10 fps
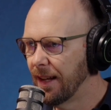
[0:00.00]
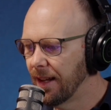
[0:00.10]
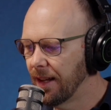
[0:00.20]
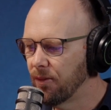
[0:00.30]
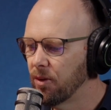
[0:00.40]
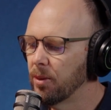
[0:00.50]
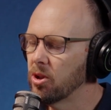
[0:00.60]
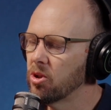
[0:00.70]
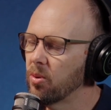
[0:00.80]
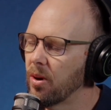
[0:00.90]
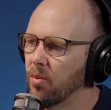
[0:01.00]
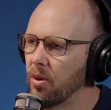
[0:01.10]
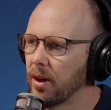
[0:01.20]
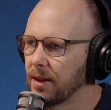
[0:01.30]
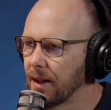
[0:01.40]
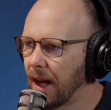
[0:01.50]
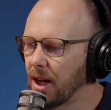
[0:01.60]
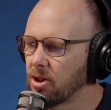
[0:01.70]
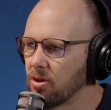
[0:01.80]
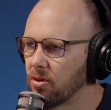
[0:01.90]
if you're a bit short on work and the
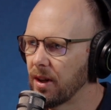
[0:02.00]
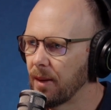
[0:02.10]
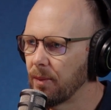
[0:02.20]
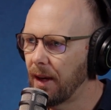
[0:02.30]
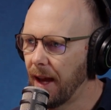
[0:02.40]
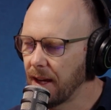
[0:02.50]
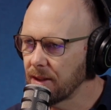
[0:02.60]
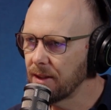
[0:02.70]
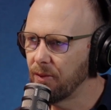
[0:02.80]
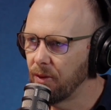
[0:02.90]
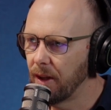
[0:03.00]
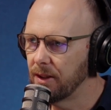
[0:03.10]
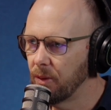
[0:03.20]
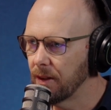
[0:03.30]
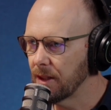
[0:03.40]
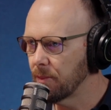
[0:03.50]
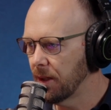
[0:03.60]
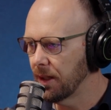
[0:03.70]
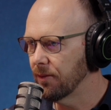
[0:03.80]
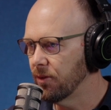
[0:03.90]
cash is drying up, the last thing you feel like doing is
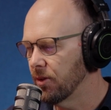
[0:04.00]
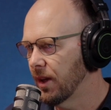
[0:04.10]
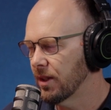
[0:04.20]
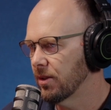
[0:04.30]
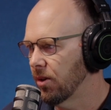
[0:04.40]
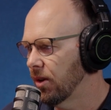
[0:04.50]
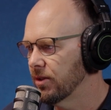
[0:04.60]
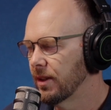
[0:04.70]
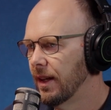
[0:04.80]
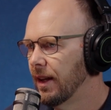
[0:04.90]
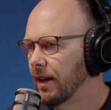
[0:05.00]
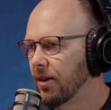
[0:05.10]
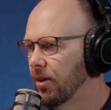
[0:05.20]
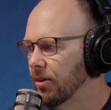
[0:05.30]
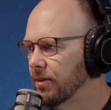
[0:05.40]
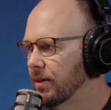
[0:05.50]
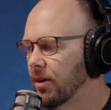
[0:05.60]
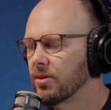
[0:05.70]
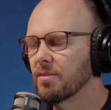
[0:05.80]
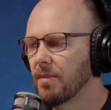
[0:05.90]
spending a few $1,000s
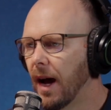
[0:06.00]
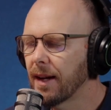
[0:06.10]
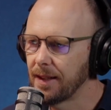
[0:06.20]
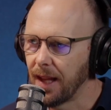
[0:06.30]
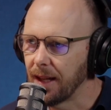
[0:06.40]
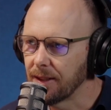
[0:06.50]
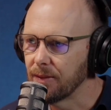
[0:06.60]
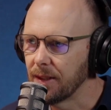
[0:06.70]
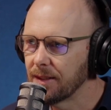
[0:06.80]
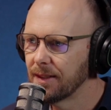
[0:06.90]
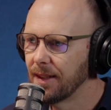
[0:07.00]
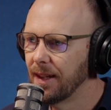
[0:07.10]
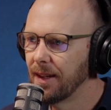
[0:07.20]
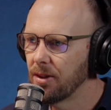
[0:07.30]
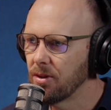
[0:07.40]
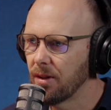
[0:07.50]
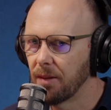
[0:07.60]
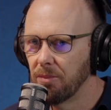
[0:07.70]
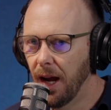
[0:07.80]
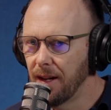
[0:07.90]
on some marketing activities because you're
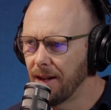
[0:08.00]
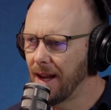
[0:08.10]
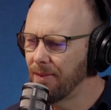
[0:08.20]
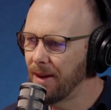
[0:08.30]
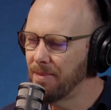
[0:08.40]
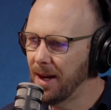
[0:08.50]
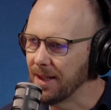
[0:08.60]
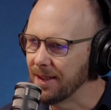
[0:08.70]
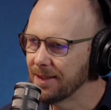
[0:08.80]
like, well, I don't have that money.